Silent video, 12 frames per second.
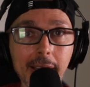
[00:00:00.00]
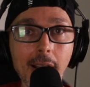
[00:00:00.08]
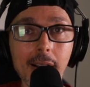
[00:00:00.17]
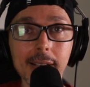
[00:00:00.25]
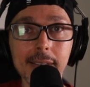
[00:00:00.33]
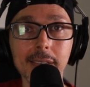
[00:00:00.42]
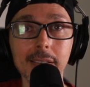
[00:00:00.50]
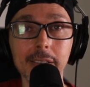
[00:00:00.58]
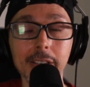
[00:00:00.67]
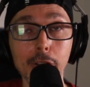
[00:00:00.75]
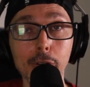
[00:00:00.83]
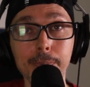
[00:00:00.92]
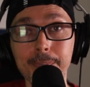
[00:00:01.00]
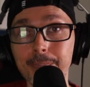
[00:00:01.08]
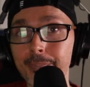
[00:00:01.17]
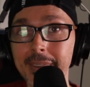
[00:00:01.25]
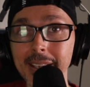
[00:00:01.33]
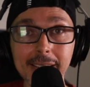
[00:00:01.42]
guys. You know,
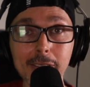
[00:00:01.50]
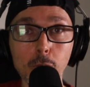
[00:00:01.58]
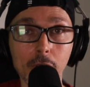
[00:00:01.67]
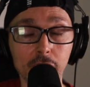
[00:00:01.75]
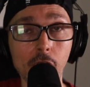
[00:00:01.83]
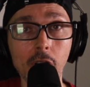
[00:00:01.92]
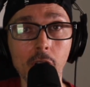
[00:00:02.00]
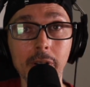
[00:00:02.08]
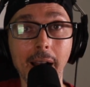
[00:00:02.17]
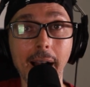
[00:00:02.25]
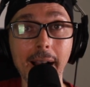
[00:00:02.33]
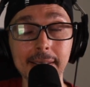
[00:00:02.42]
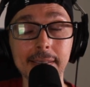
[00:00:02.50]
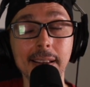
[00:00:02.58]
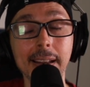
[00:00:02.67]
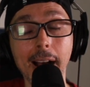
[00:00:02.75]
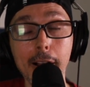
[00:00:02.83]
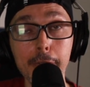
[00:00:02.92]
this is what's going on. As I
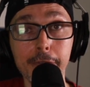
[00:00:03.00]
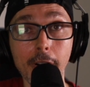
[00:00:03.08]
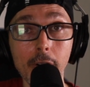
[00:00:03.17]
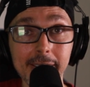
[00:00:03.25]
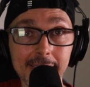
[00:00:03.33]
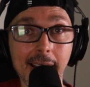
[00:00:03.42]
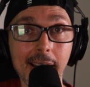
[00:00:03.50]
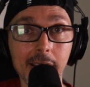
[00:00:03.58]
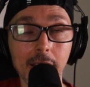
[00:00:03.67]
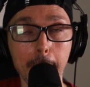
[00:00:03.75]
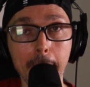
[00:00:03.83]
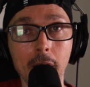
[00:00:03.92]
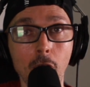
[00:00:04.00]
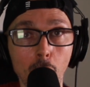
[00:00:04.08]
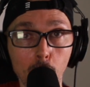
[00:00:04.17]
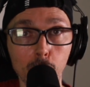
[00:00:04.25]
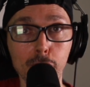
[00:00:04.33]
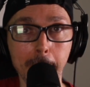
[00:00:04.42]
said, I'm very sad about
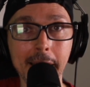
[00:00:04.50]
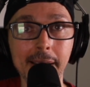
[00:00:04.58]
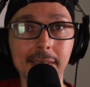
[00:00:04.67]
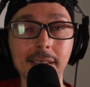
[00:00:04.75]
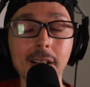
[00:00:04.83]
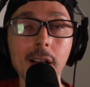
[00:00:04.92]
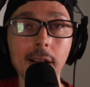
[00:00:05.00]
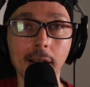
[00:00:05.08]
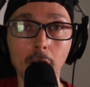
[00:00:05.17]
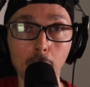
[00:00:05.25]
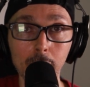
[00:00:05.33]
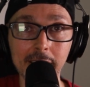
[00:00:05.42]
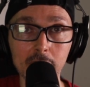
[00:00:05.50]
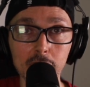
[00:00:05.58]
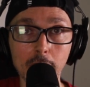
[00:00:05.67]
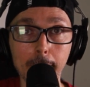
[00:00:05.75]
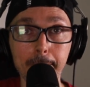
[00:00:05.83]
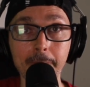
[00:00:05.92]
Altspace closing
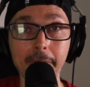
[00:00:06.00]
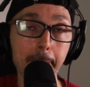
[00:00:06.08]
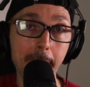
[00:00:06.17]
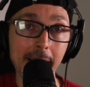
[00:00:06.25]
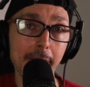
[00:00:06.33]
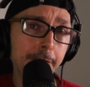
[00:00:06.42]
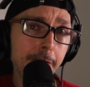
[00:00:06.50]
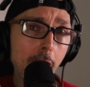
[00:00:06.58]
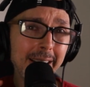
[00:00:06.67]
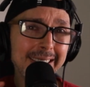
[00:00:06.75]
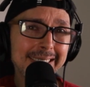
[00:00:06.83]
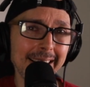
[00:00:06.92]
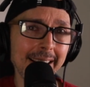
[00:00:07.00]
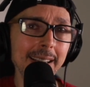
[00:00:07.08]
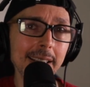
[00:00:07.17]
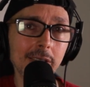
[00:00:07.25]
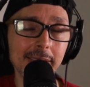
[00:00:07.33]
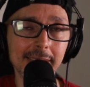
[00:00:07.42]
shop, but I'm very
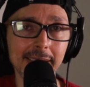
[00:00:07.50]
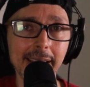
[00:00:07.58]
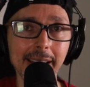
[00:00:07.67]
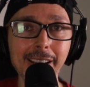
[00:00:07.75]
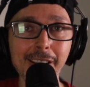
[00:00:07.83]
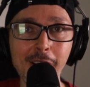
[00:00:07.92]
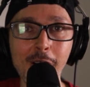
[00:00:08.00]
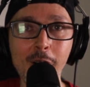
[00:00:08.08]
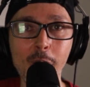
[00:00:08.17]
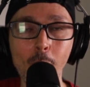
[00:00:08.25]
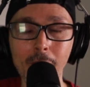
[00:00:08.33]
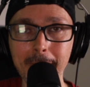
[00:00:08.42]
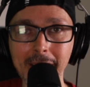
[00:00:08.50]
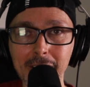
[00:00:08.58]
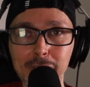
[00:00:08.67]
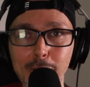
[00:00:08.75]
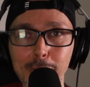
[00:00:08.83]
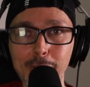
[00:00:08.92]
excited to see what
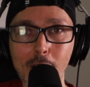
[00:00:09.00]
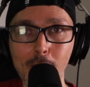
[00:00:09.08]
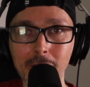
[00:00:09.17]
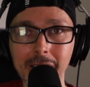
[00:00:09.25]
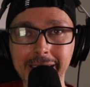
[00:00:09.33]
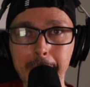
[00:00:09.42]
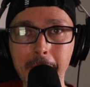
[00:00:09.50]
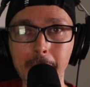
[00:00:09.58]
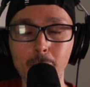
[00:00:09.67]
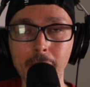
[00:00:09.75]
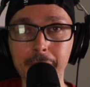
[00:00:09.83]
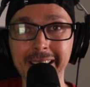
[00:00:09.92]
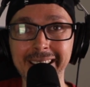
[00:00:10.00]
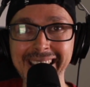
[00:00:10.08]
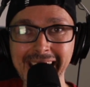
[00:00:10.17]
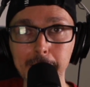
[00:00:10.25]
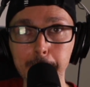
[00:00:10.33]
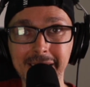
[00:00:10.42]
Microsoft are going to come up with
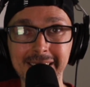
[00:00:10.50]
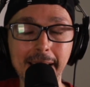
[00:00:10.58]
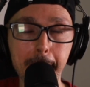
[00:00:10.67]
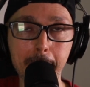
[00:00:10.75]
next because it